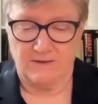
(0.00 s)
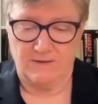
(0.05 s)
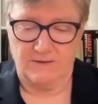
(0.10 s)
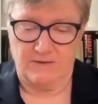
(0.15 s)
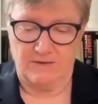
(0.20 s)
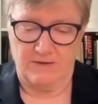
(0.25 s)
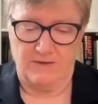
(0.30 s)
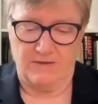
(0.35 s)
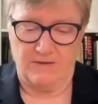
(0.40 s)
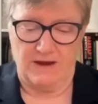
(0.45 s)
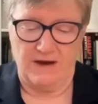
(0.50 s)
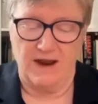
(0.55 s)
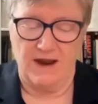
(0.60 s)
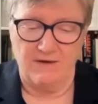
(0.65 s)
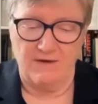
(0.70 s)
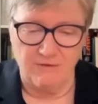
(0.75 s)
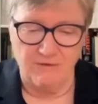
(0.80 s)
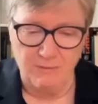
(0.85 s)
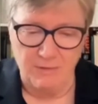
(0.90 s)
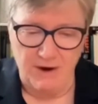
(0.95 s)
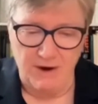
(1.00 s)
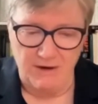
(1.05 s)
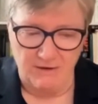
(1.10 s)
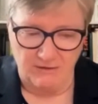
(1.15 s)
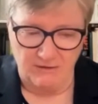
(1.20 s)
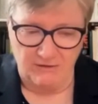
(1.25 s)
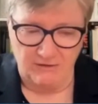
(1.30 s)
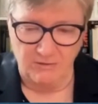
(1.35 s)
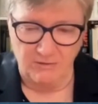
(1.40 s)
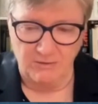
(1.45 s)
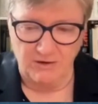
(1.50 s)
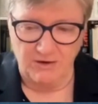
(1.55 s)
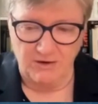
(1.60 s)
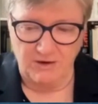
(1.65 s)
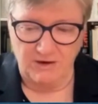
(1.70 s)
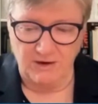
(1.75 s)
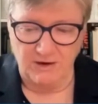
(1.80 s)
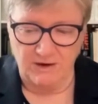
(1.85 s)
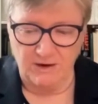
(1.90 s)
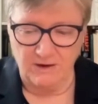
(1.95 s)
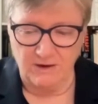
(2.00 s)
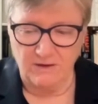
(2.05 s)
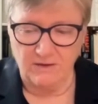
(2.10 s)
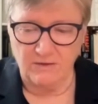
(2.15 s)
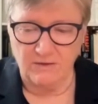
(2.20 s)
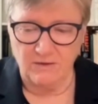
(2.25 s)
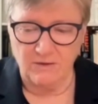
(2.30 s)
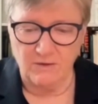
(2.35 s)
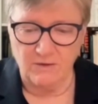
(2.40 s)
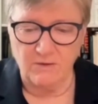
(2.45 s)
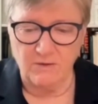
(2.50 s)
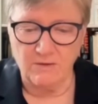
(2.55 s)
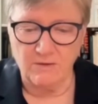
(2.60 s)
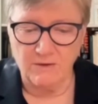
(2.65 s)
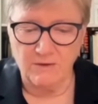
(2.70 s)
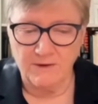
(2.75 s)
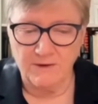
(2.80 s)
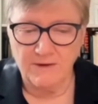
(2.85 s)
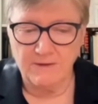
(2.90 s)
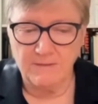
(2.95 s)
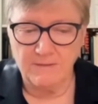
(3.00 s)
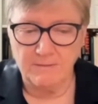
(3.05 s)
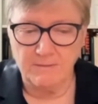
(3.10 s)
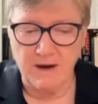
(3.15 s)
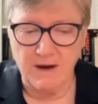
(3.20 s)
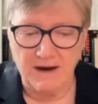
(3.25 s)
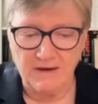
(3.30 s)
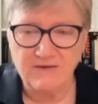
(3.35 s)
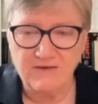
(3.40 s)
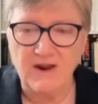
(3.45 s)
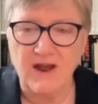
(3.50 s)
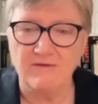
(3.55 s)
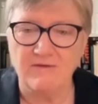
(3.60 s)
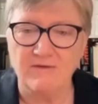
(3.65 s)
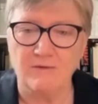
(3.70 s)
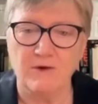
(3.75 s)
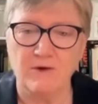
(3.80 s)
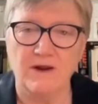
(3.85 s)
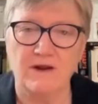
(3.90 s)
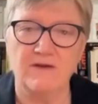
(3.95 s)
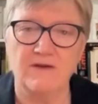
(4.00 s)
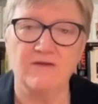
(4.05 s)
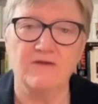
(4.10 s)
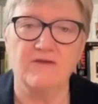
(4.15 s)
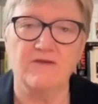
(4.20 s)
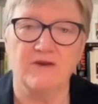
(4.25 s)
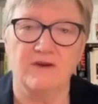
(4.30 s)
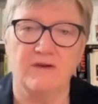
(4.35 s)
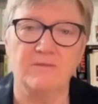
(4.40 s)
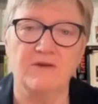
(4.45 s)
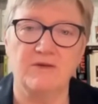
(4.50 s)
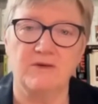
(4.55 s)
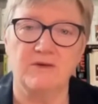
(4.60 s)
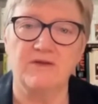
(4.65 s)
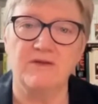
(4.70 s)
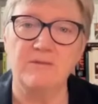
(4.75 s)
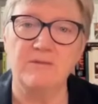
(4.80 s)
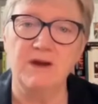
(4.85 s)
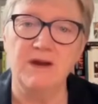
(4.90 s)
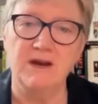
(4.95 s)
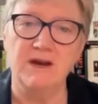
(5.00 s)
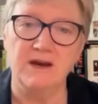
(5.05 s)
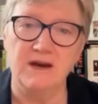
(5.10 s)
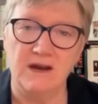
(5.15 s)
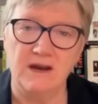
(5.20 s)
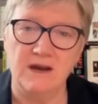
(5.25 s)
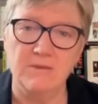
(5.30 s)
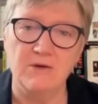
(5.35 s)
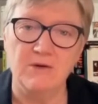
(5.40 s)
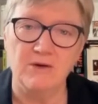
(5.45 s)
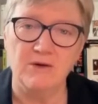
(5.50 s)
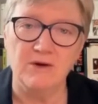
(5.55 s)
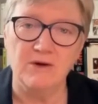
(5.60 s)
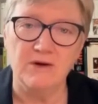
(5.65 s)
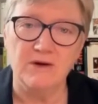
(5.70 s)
that every parish community, though, must have a relationship to its immediate neighborhood.